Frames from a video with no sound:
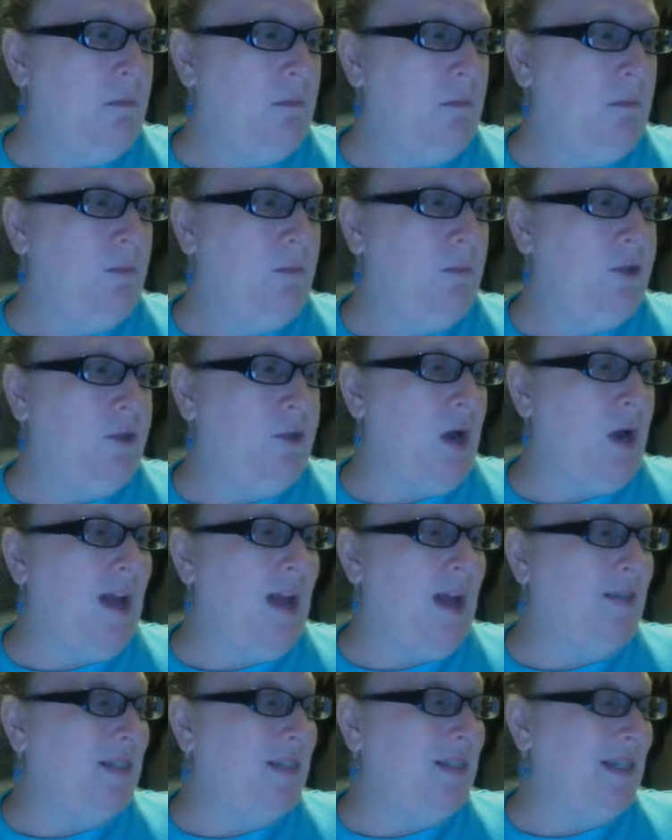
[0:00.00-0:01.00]
We do not
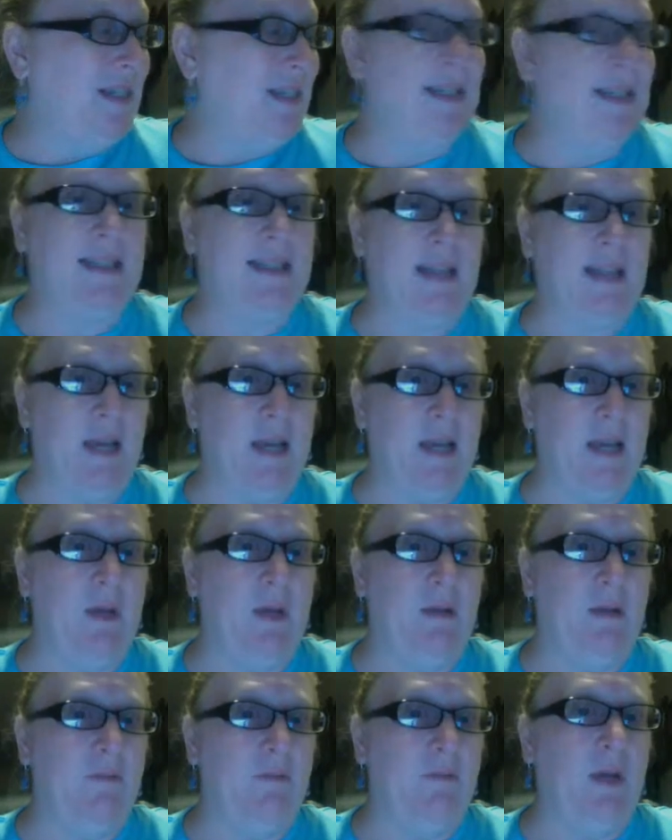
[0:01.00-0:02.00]
have an
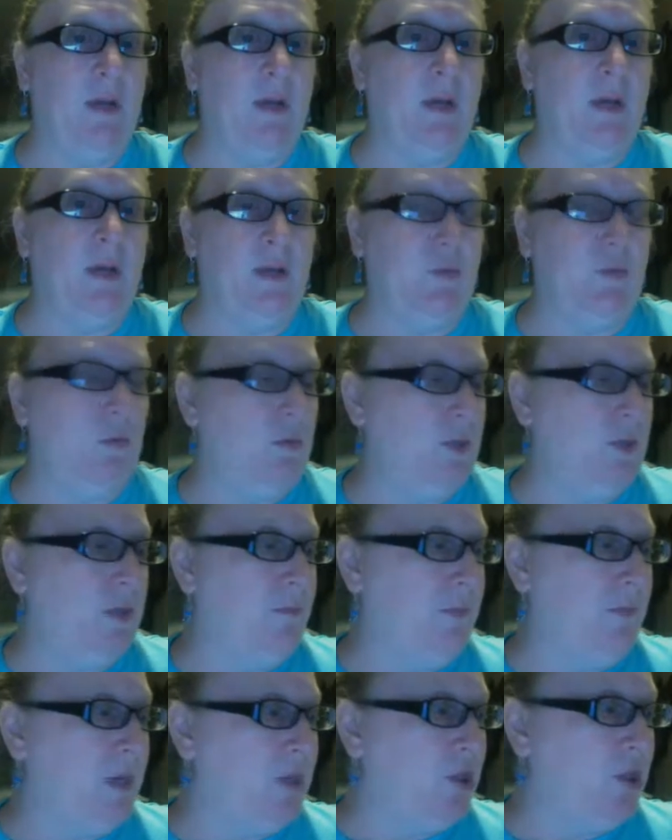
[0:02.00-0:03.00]
assignment, but I did want to
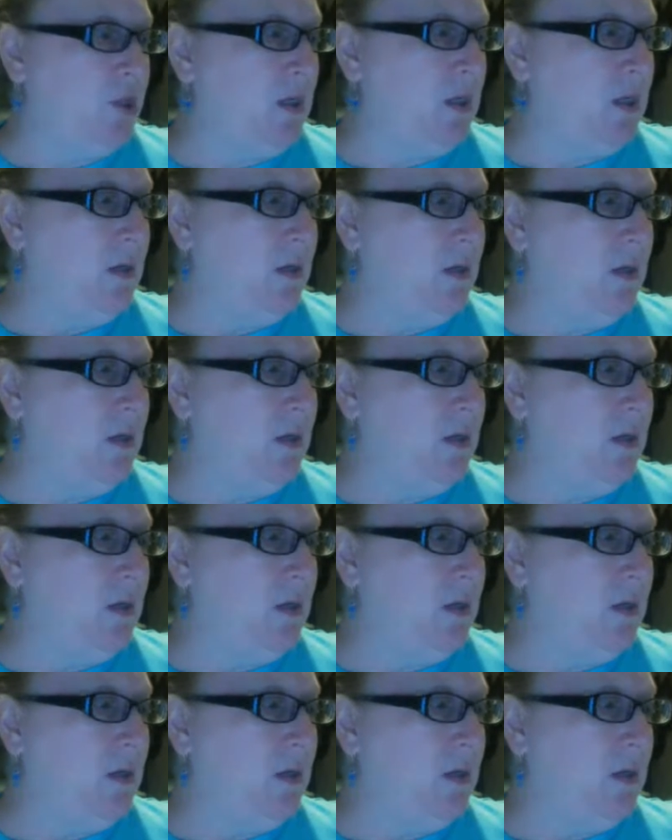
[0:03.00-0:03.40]
mention it.